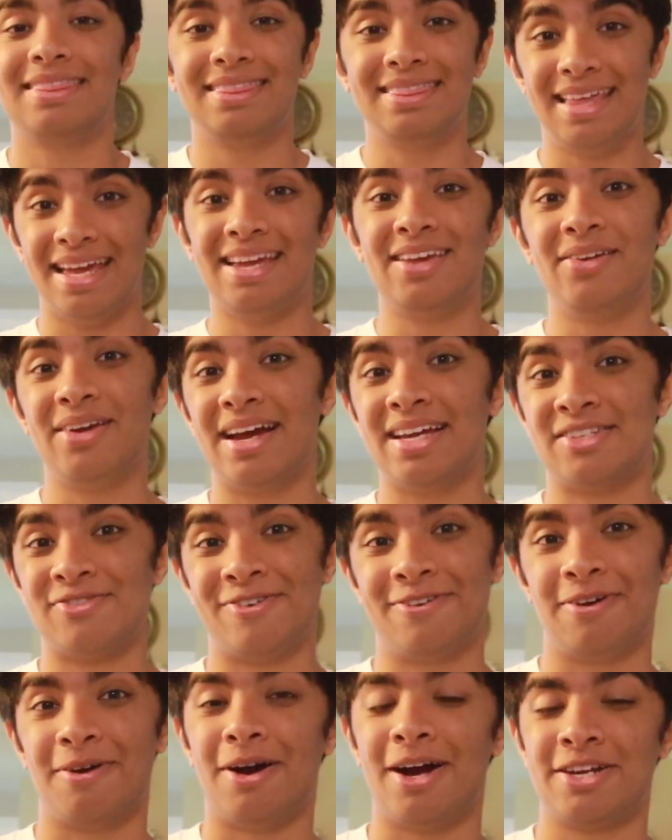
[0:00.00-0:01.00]
Thank you guys
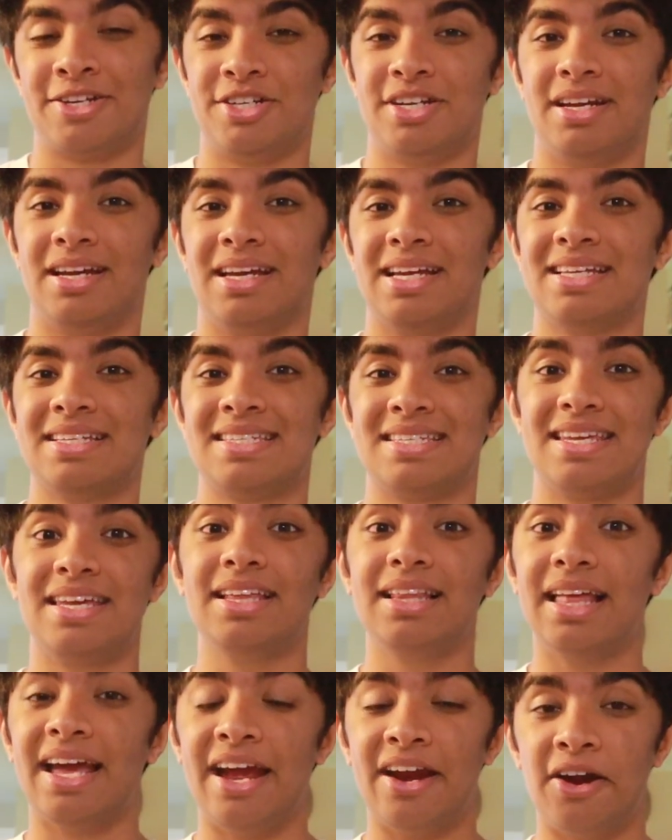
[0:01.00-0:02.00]
for watching. See
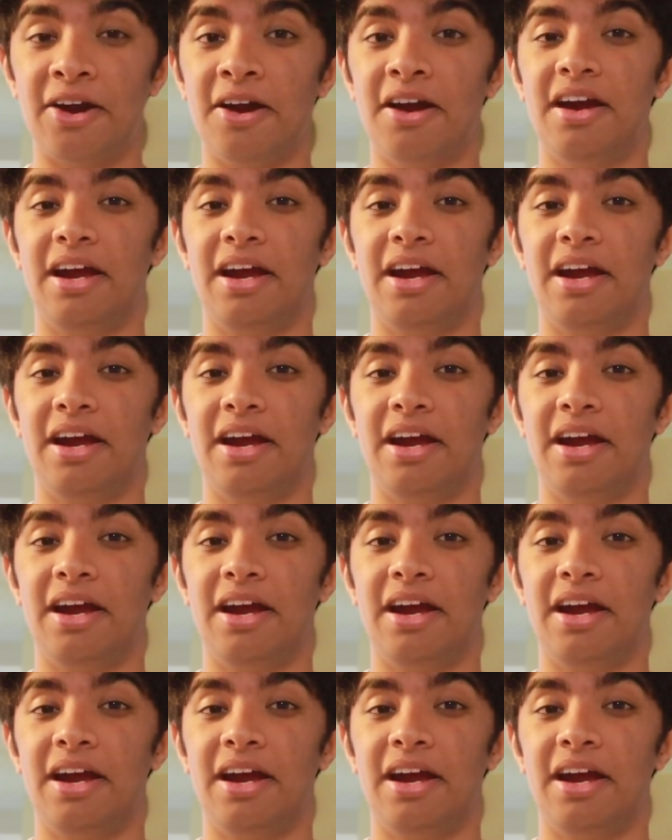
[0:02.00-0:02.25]
you later,